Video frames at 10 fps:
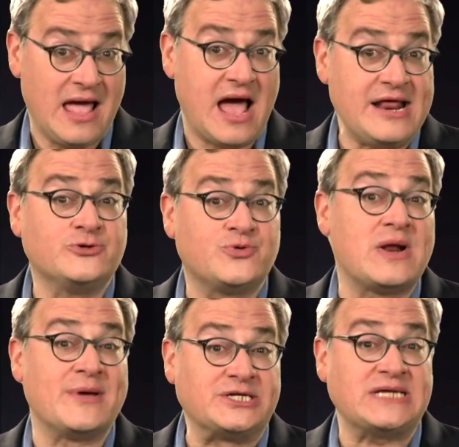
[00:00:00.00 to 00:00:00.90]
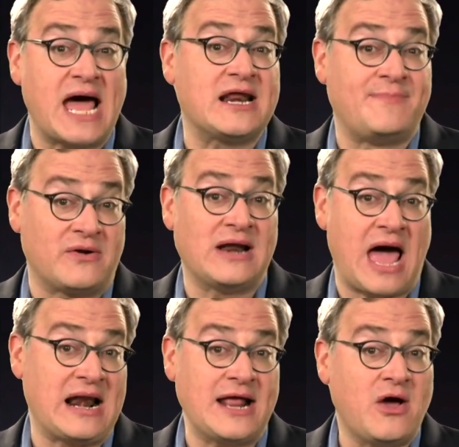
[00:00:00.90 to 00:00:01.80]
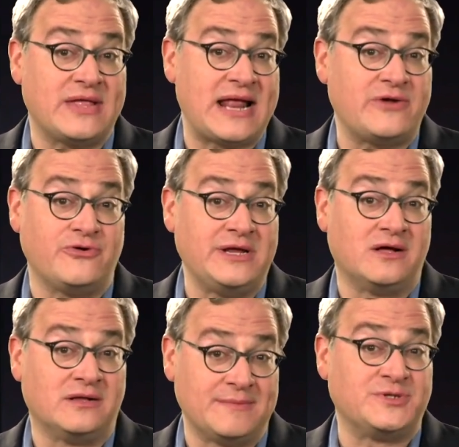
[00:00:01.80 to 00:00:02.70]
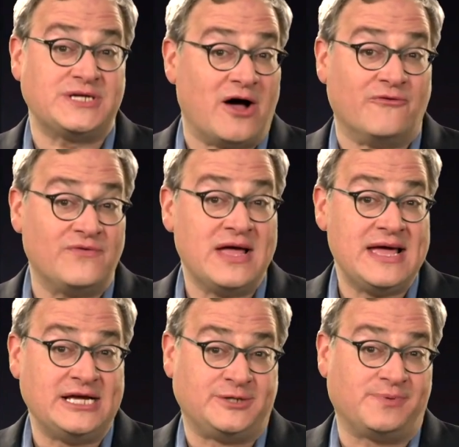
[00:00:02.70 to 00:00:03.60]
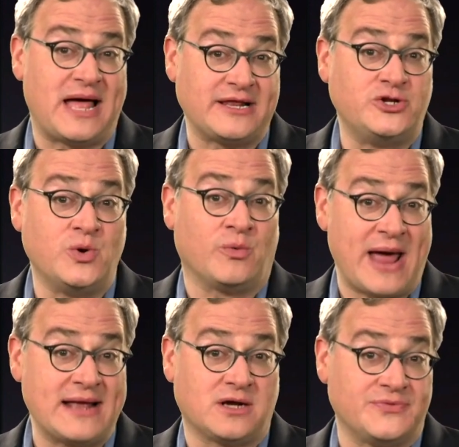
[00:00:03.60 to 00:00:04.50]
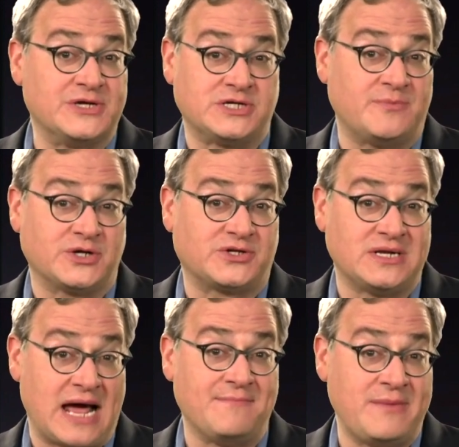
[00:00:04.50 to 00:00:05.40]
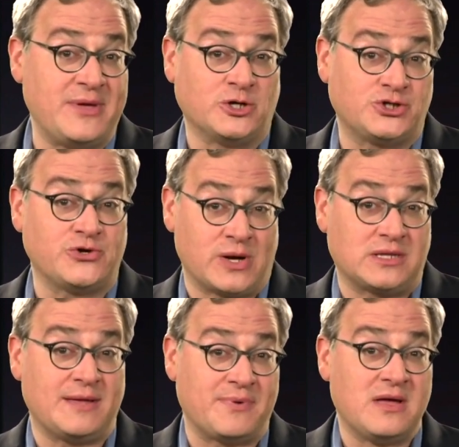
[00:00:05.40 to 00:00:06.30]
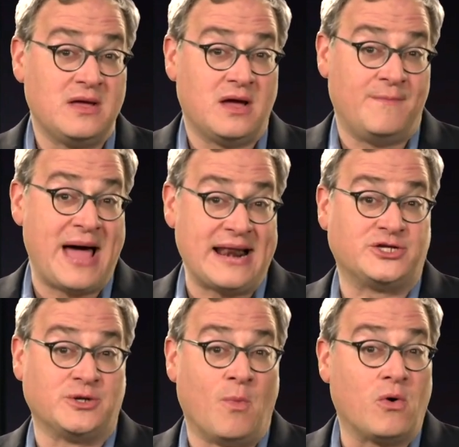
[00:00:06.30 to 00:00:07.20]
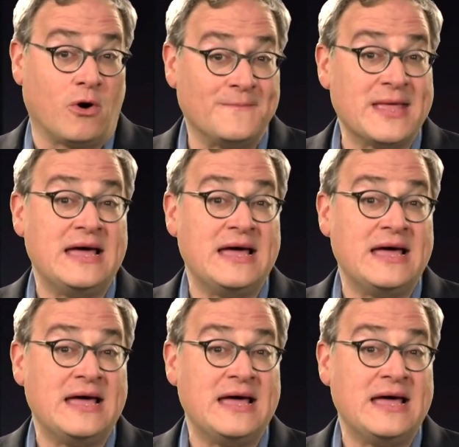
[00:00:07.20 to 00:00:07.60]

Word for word: And here's what I'm excited about. And I know that Andrew Neil himself is planning to do a rant on this subject tonight. Maybe I'll show you a clip about it tomorrow.